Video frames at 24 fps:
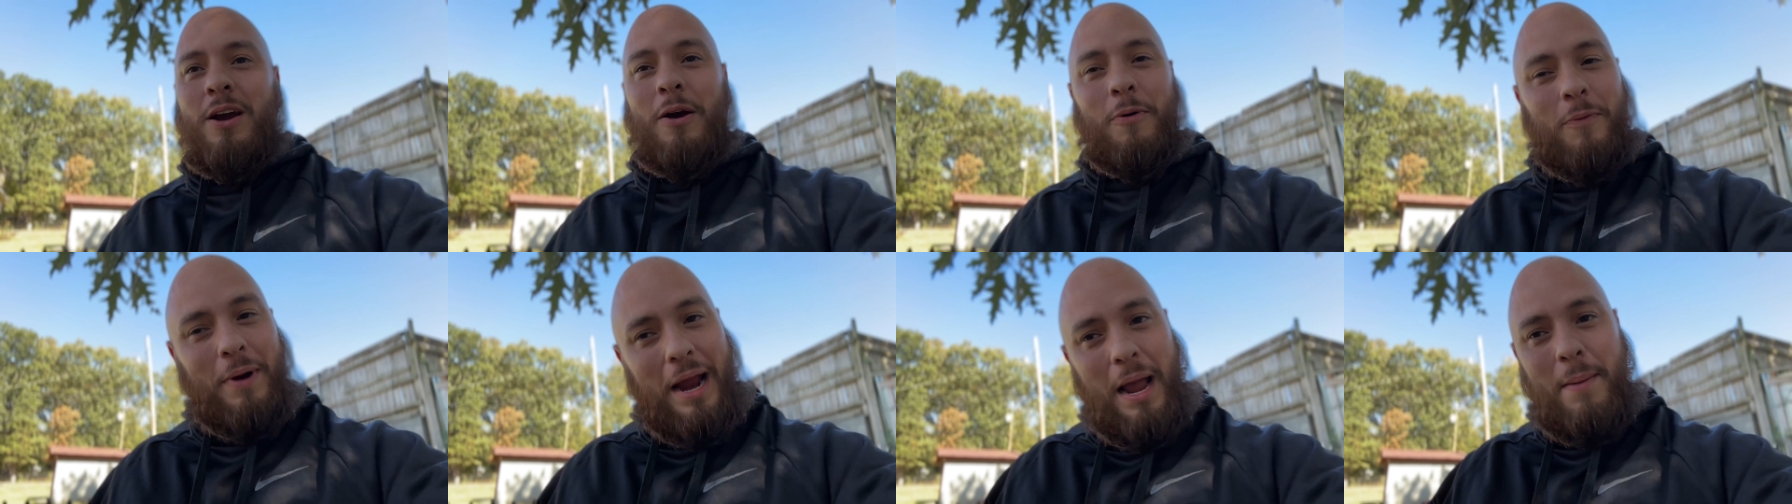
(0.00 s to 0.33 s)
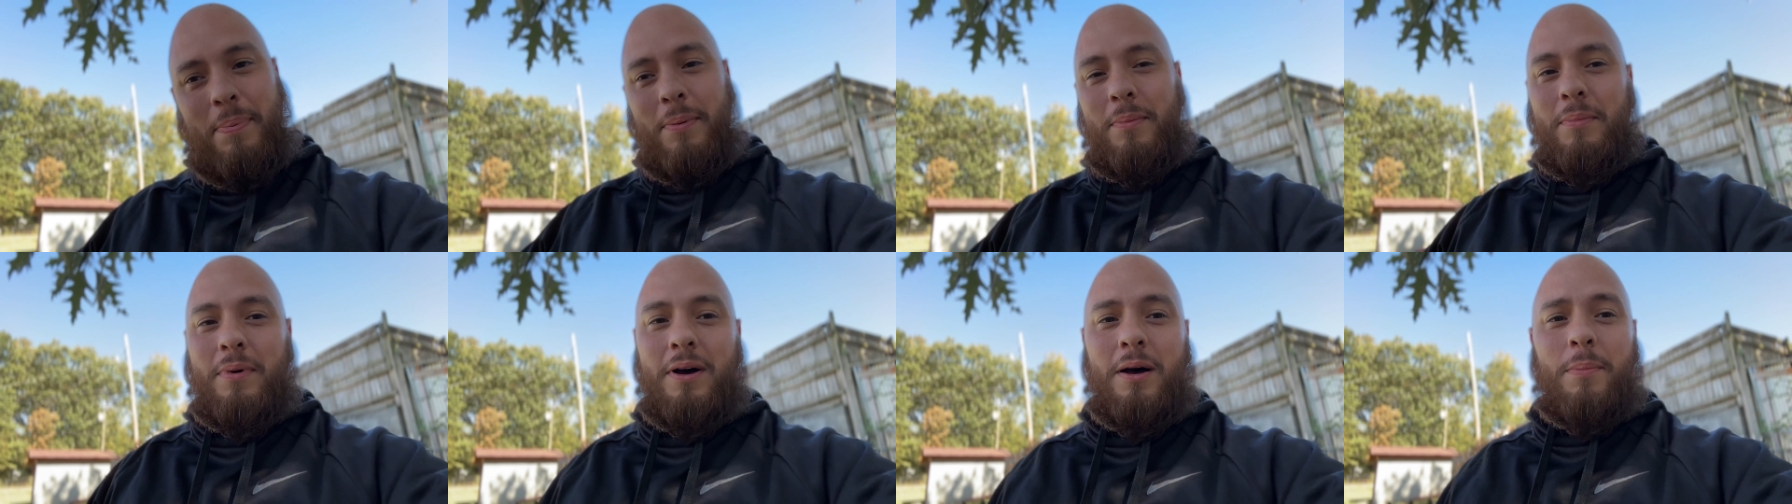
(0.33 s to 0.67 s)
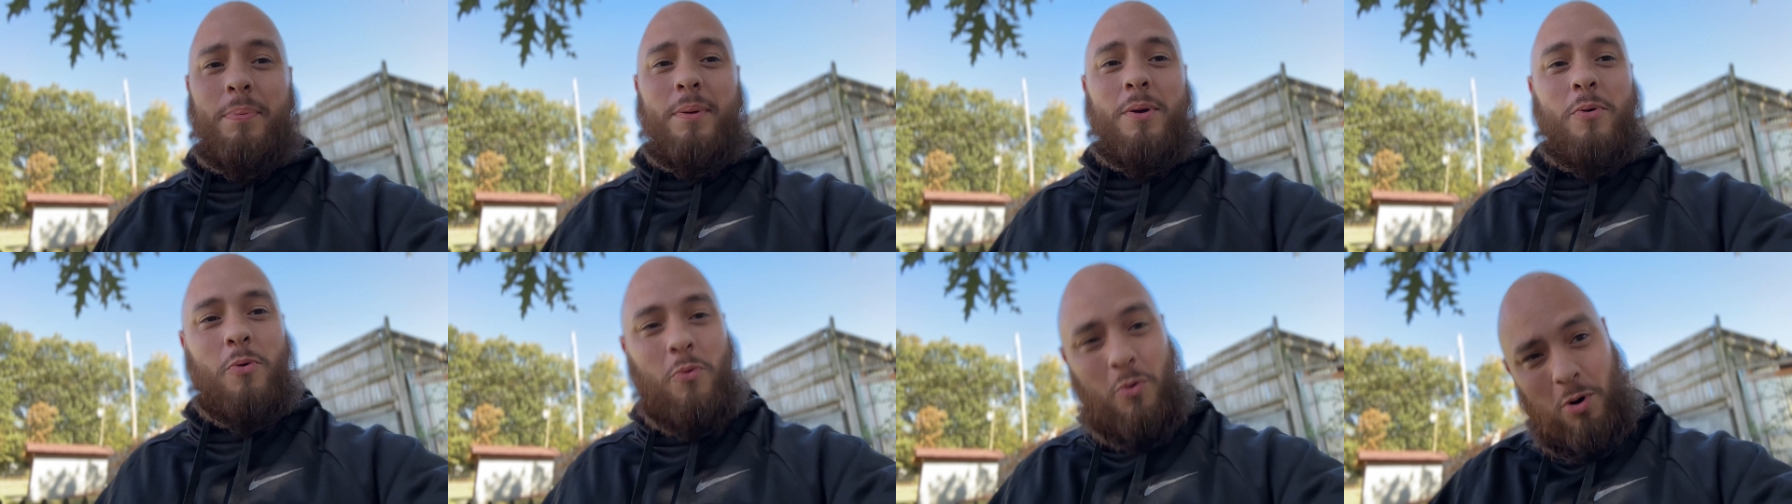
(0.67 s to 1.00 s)
wrap them
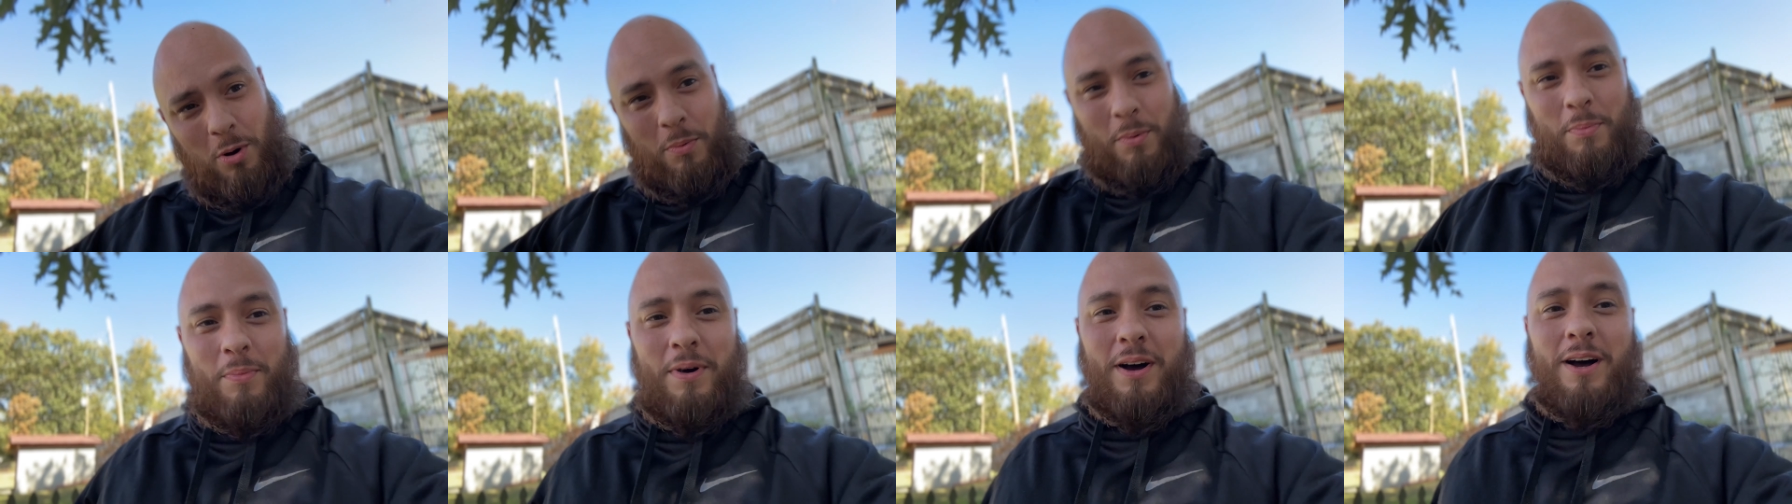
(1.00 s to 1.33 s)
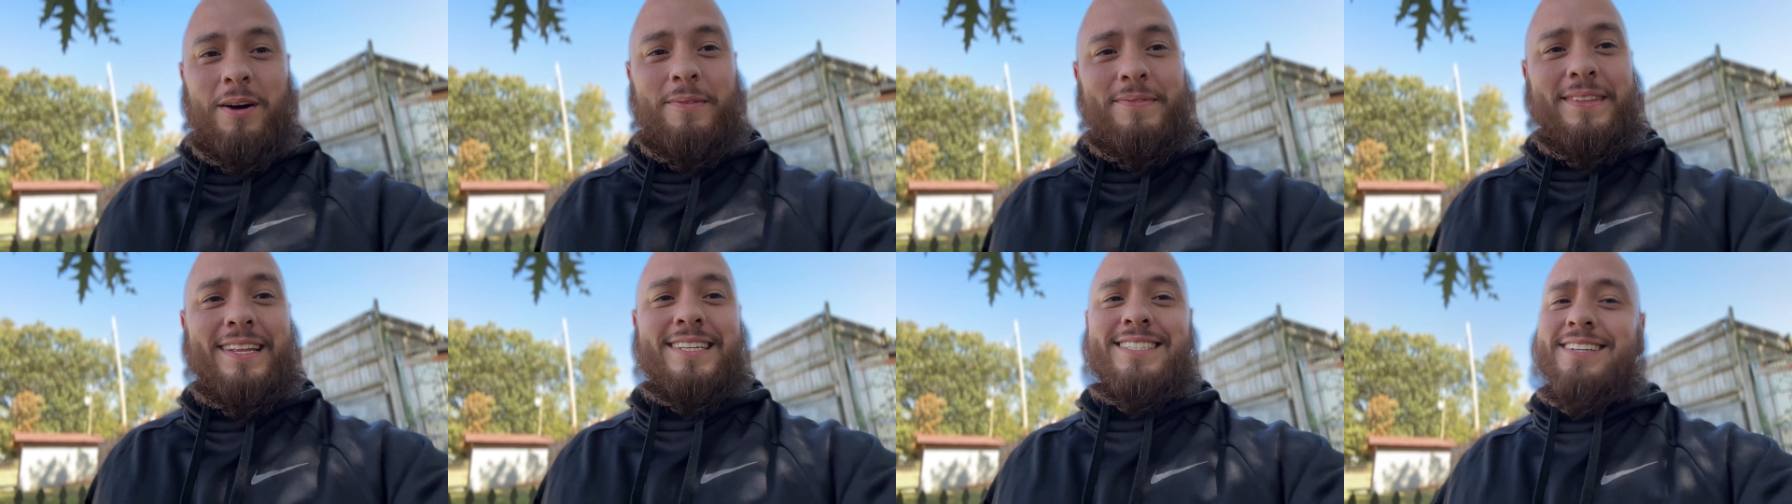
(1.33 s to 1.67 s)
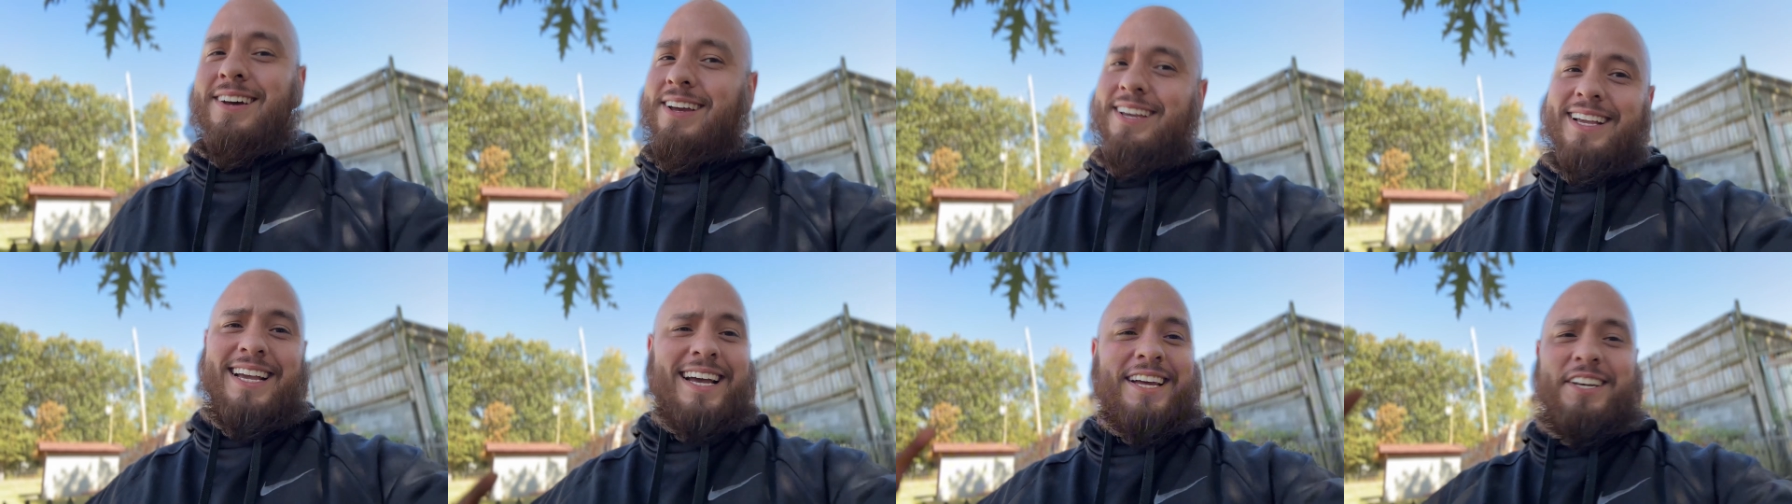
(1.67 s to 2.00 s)
up, and warm them up. That's
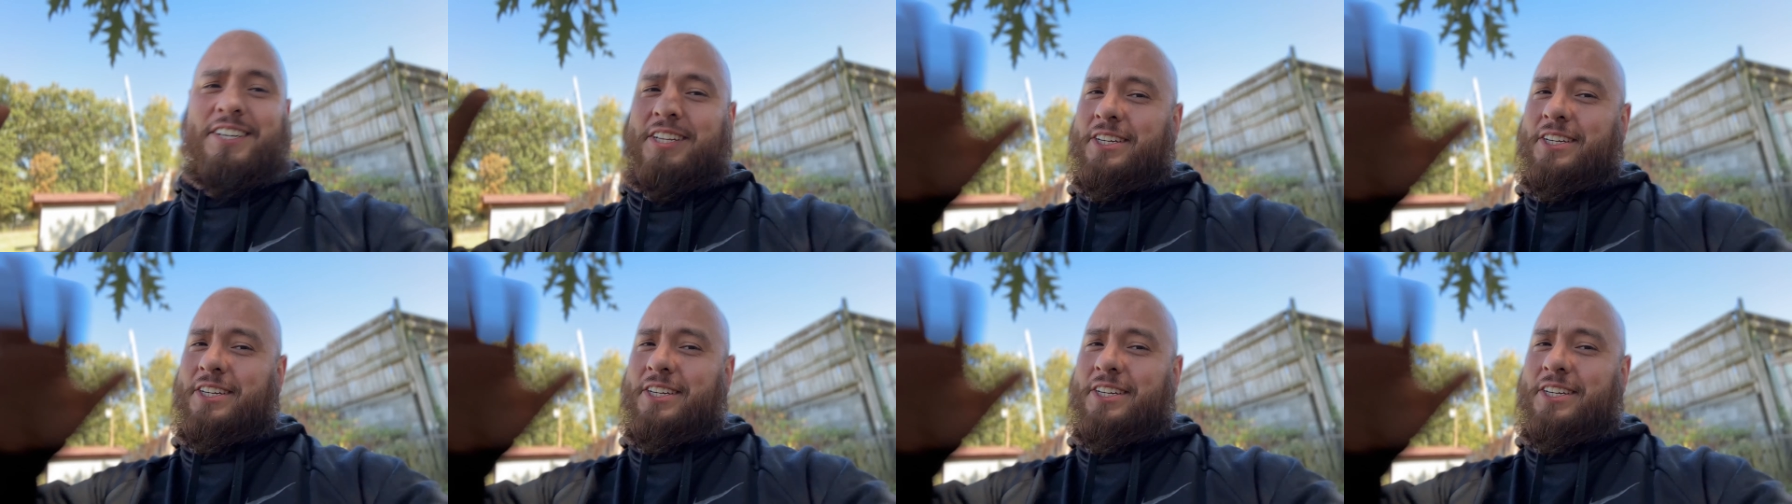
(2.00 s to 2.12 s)
all you gotta